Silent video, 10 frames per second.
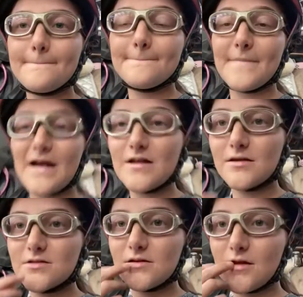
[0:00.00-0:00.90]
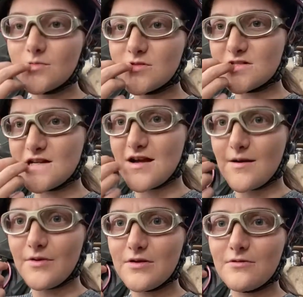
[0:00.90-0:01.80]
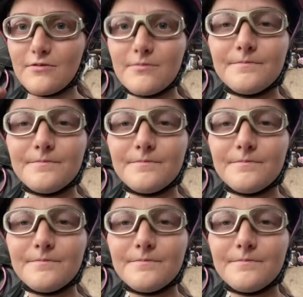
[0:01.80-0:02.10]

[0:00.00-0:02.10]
My lips are chapped. Ew.